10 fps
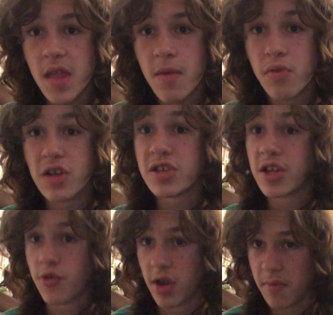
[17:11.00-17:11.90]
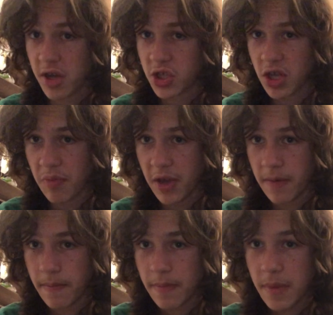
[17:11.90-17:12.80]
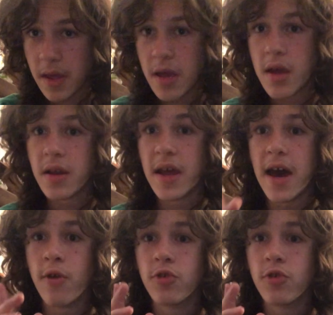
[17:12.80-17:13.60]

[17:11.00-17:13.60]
Plus like 20 bucks shipping. Now,